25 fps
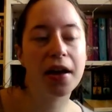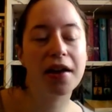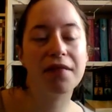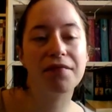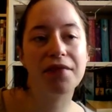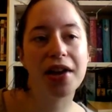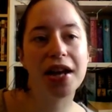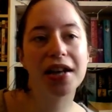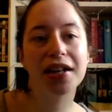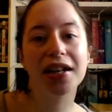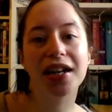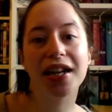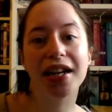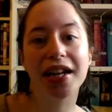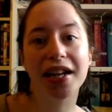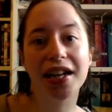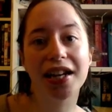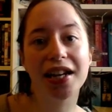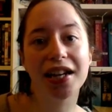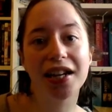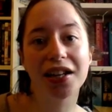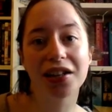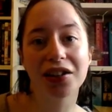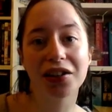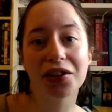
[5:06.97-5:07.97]
And then
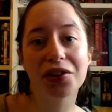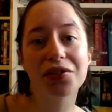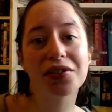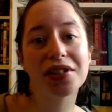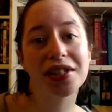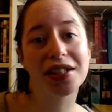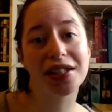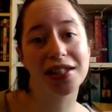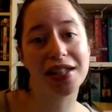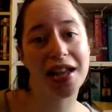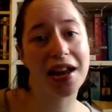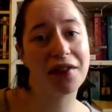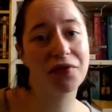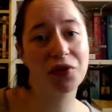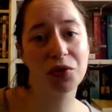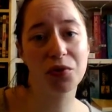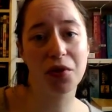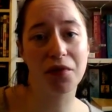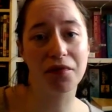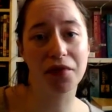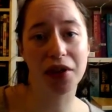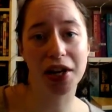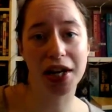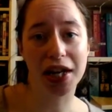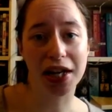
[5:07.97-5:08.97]
he loses
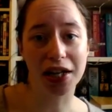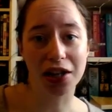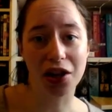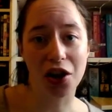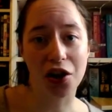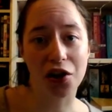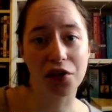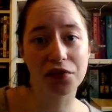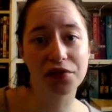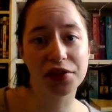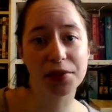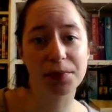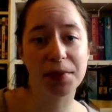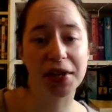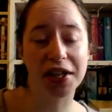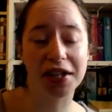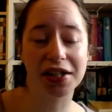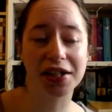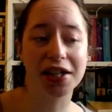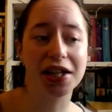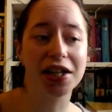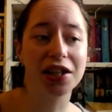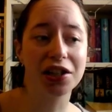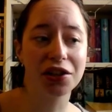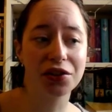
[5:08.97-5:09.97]
everyone that he loves
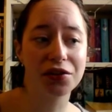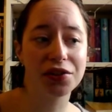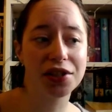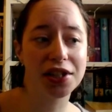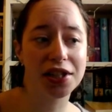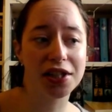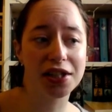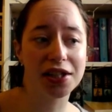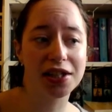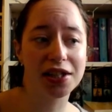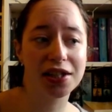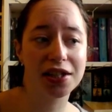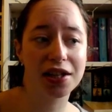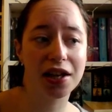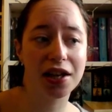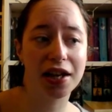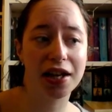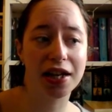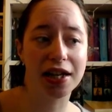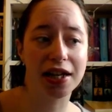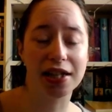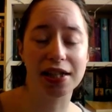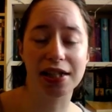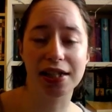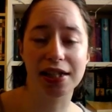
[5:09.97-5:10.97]
because he loses
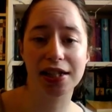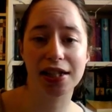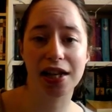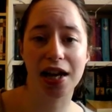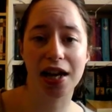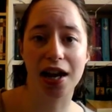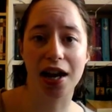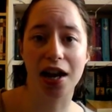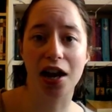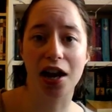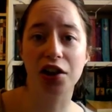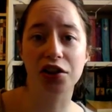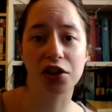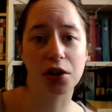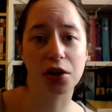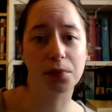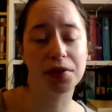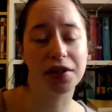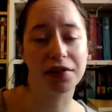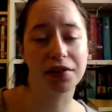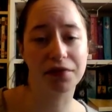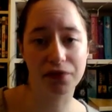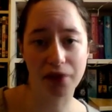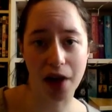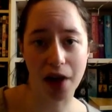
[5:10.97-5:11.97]
his
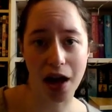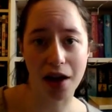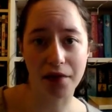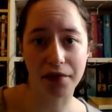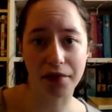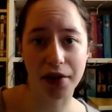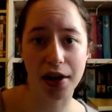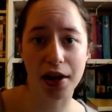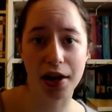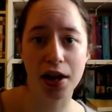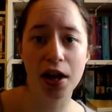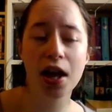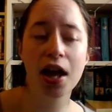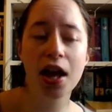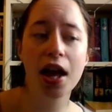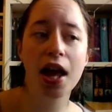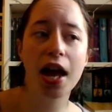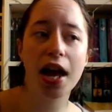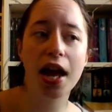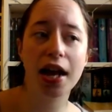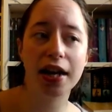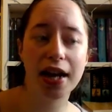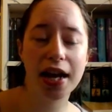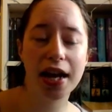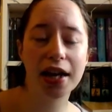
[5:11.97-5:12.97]
adoptive father,
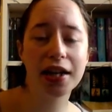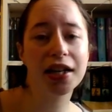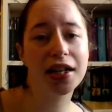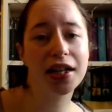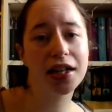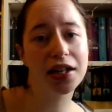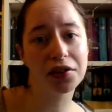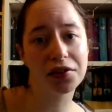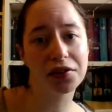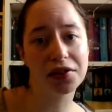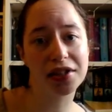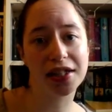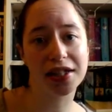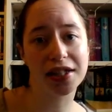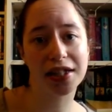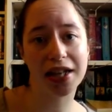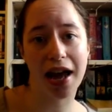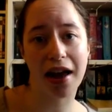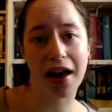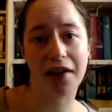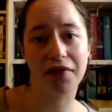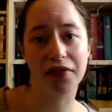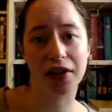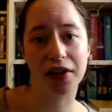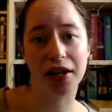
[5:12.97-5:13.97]
and then he loses
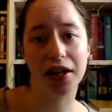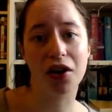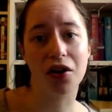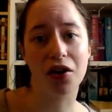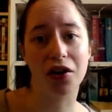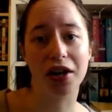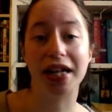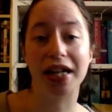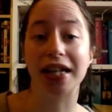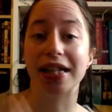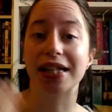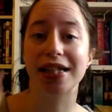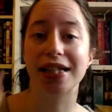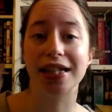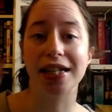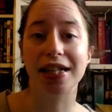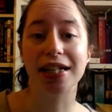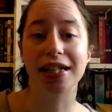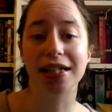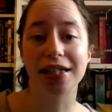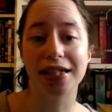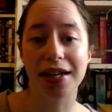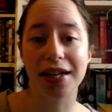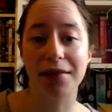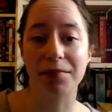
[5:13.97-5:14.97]
Kathy, or he
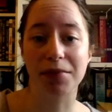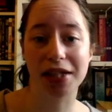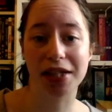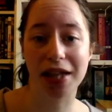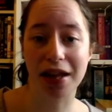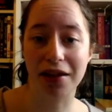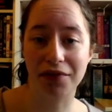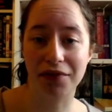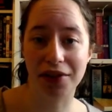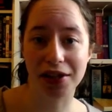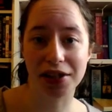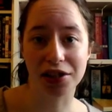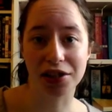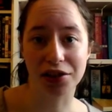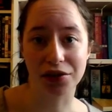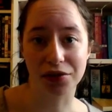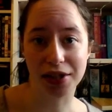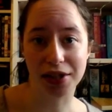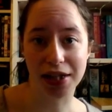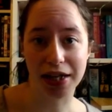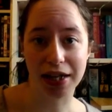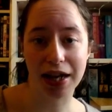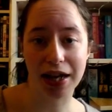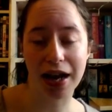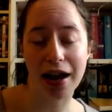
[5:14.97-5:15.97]
sees himself as
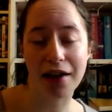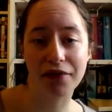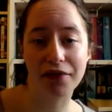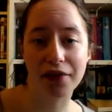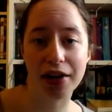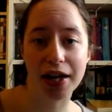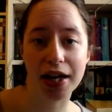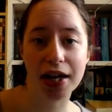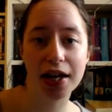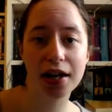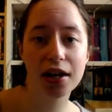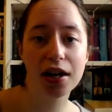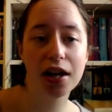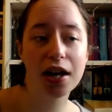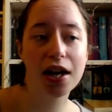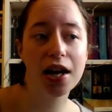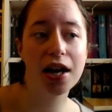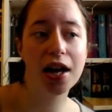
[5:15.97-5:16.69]
losing Kathy,